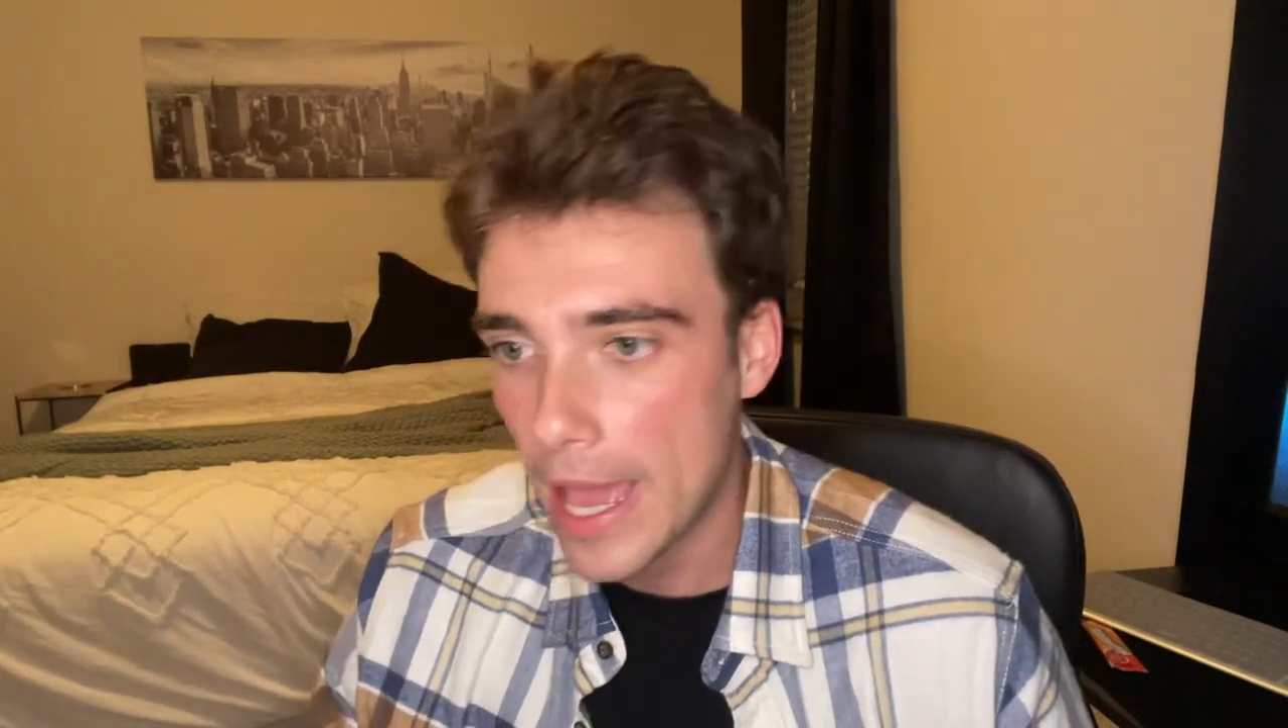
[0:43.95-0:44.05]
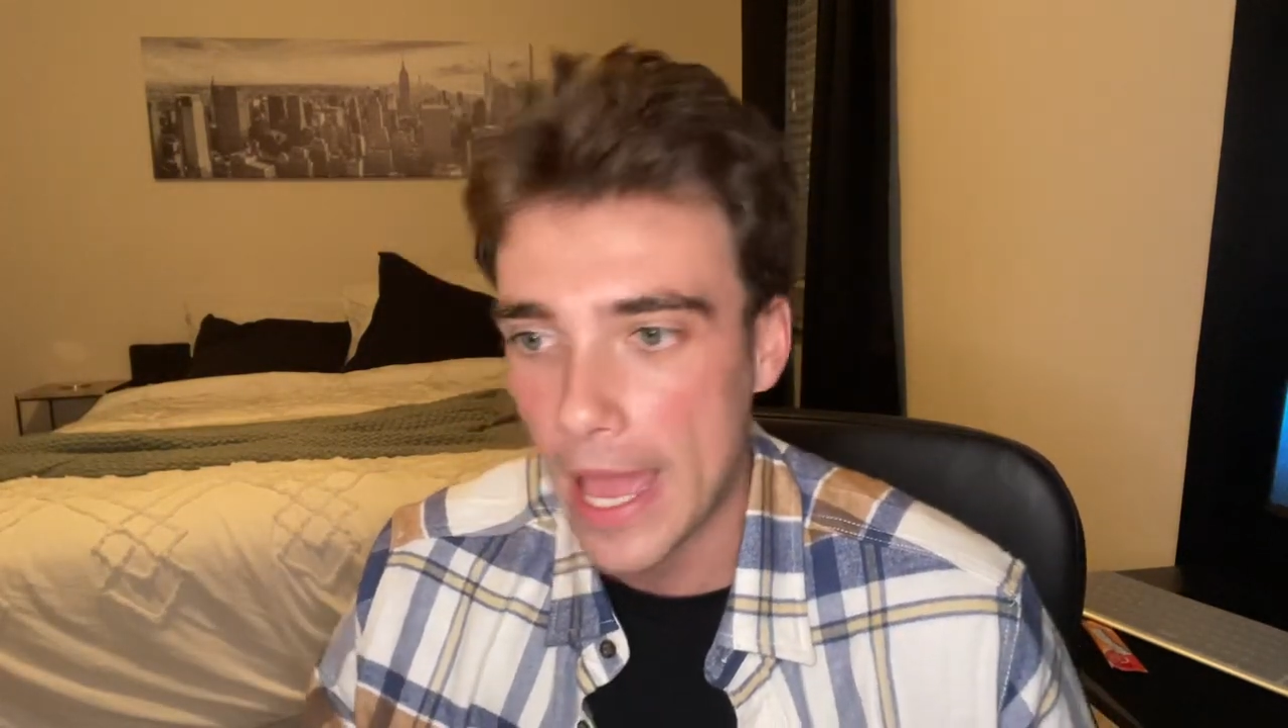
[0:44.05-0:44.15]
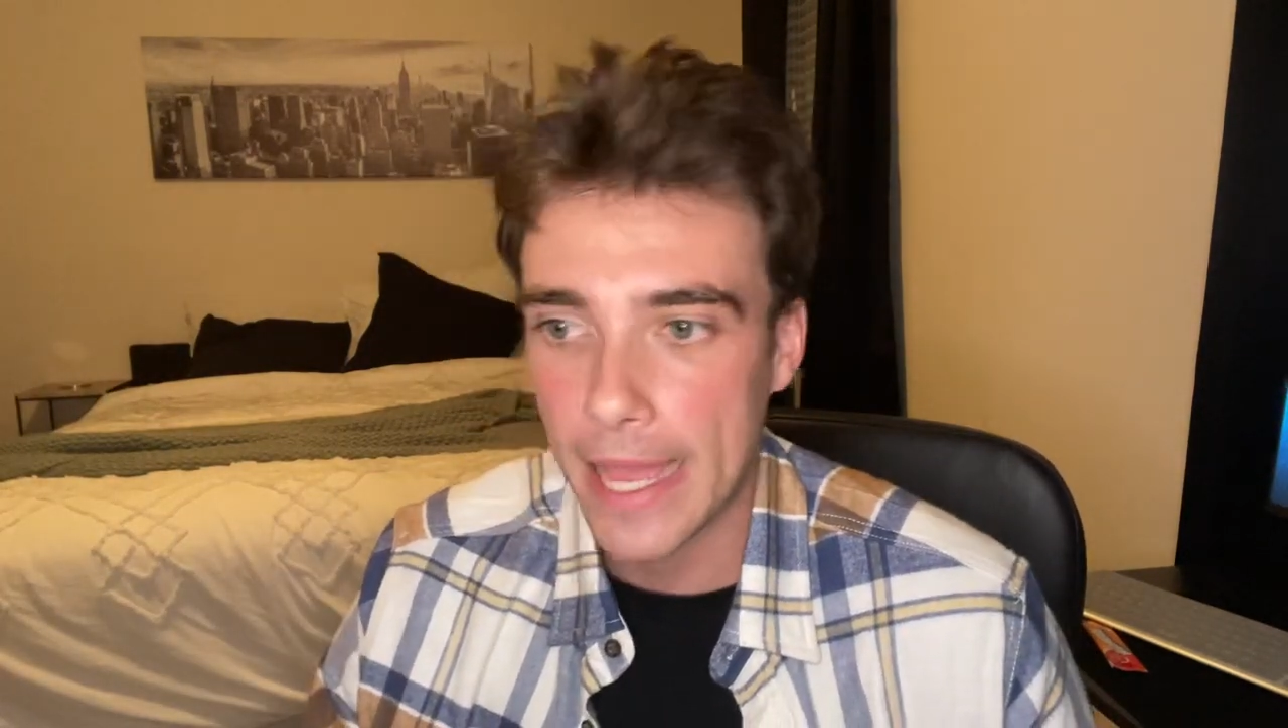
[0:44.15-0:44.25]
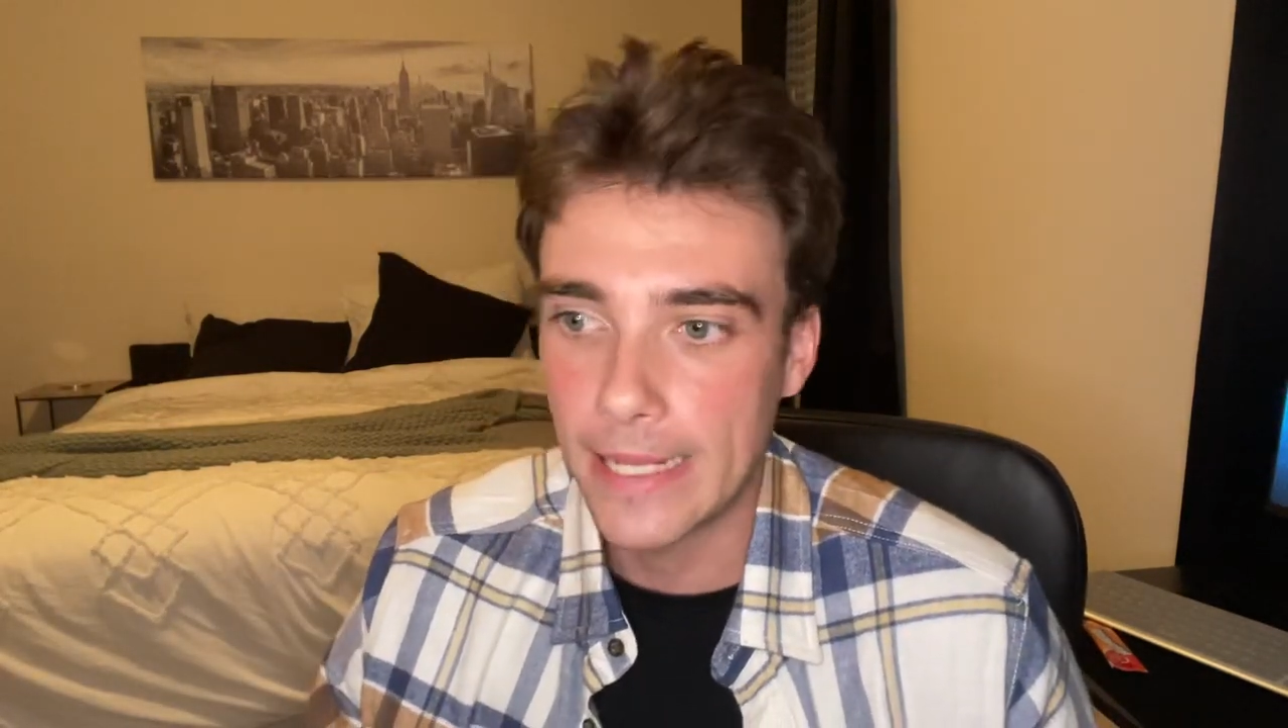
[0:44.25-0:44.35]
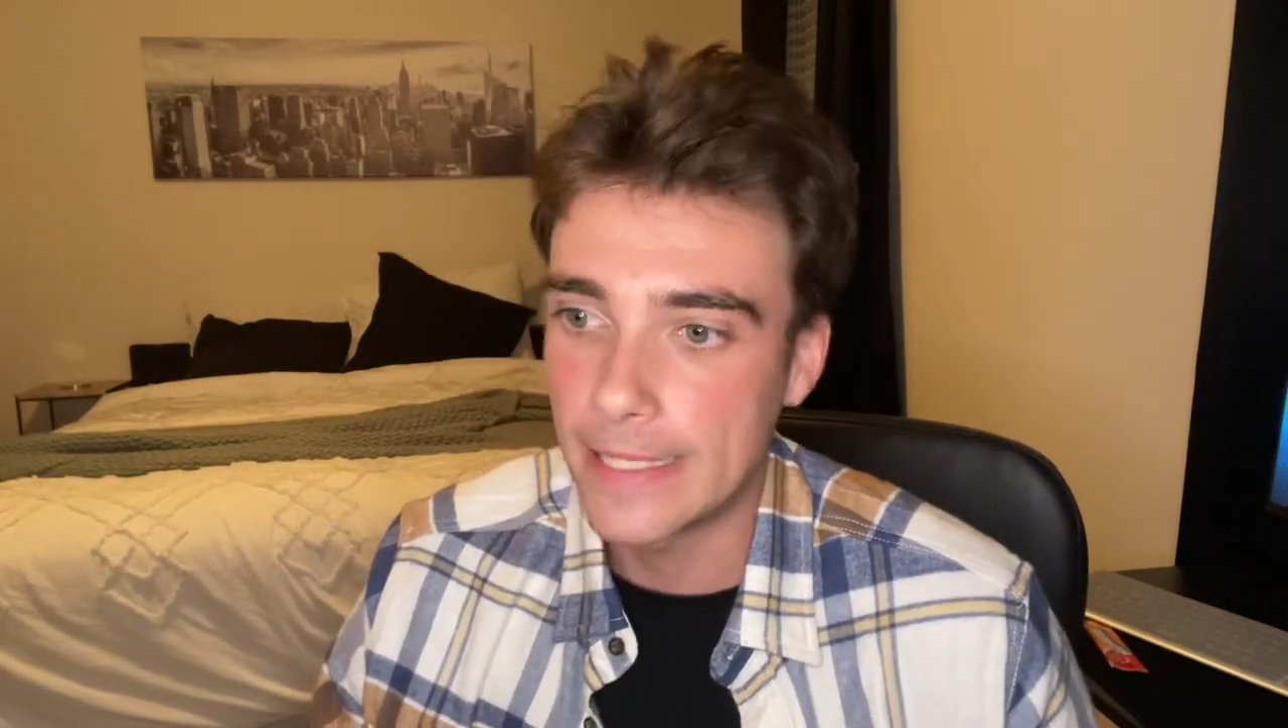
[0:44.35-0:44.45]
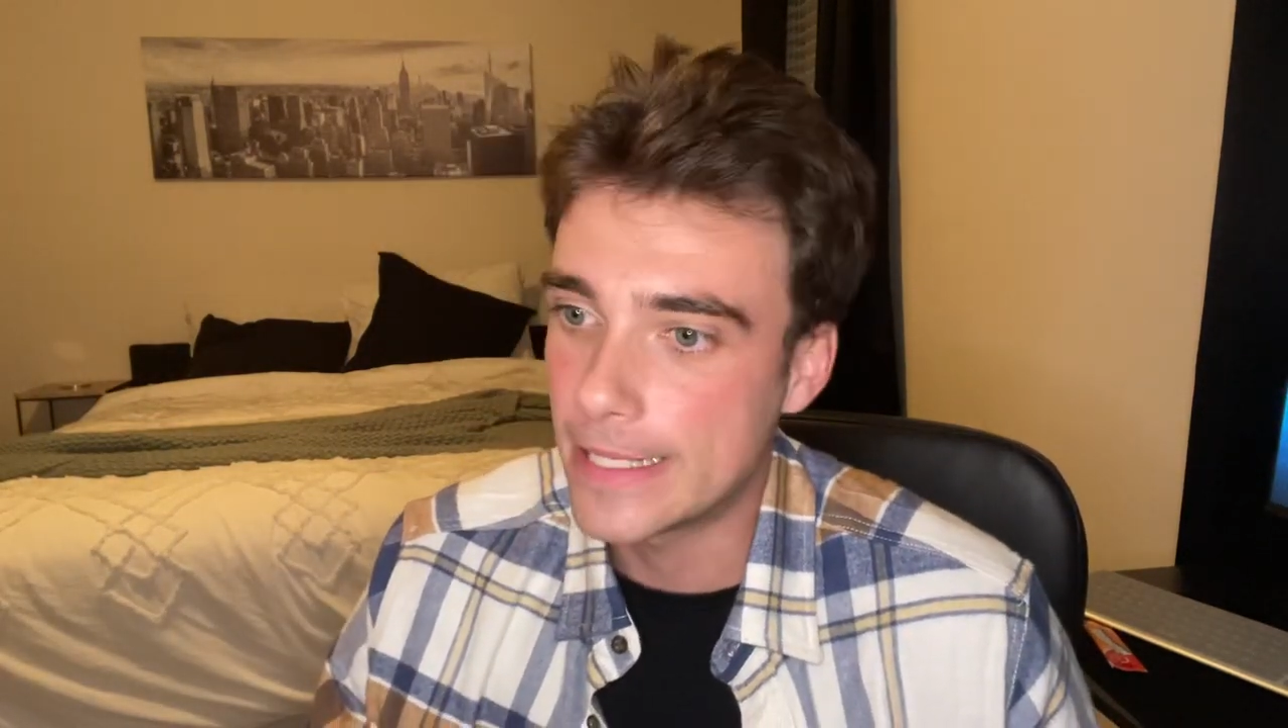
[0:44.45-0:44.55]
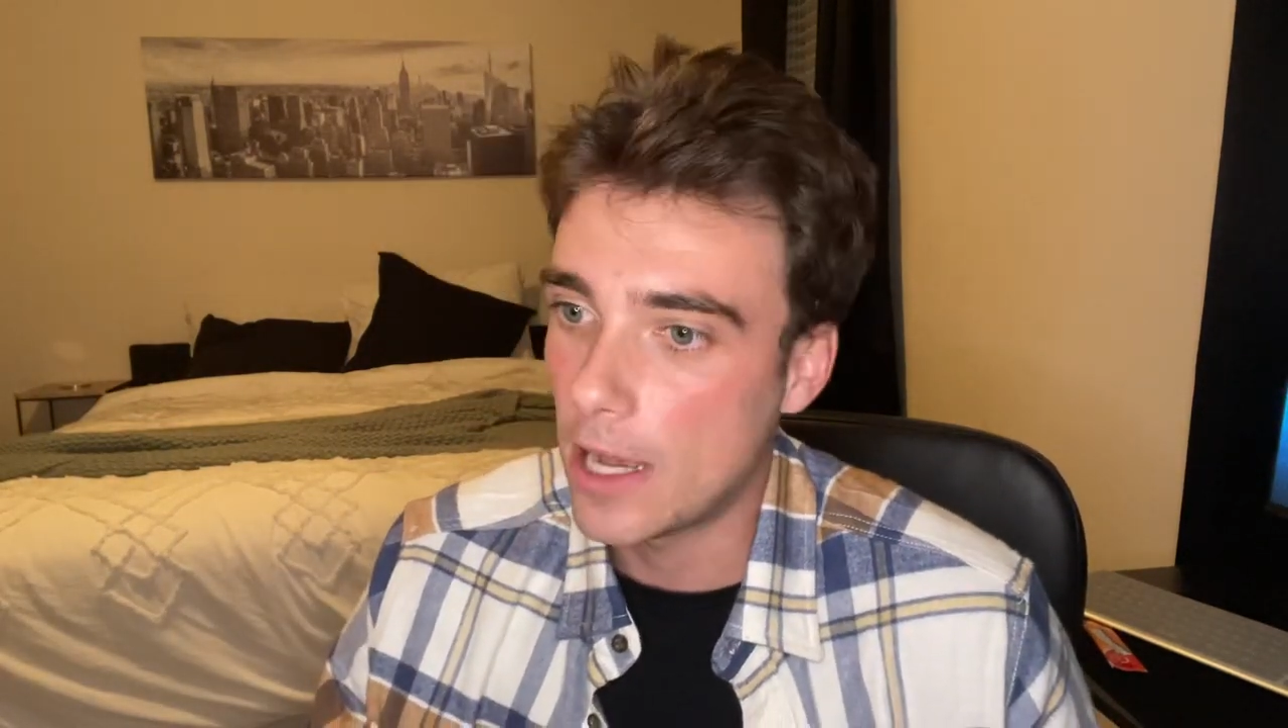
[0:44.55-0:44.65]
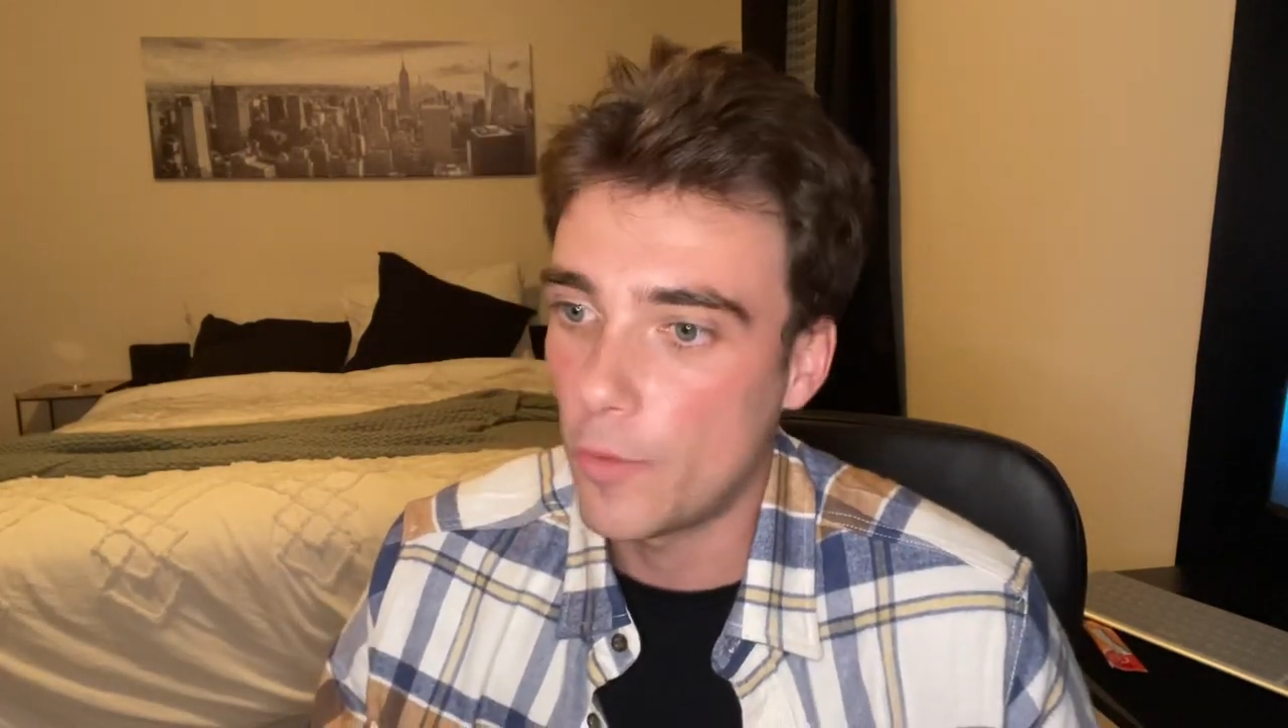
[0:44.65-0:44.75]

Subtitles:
and